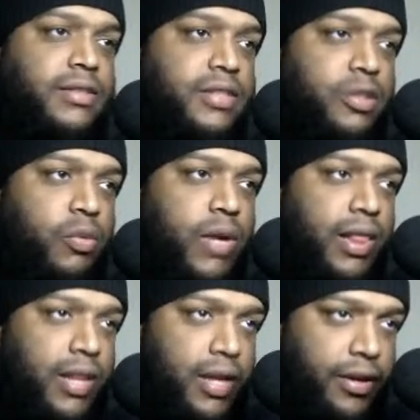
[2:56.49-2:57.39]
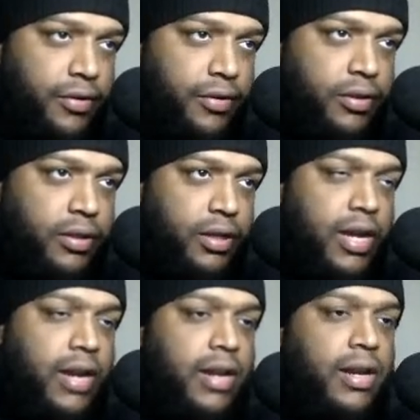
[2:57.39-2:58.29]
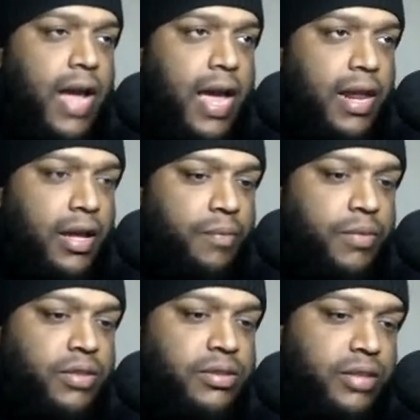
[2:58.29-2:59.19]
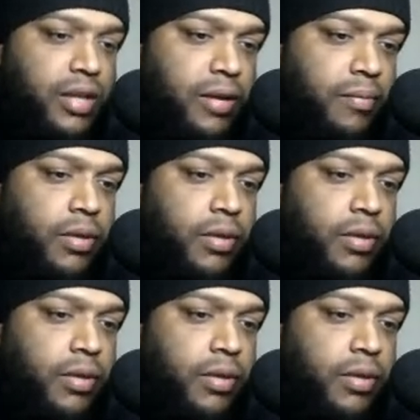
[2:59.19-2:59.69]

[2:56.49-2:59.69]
to a letter and then adding up the sum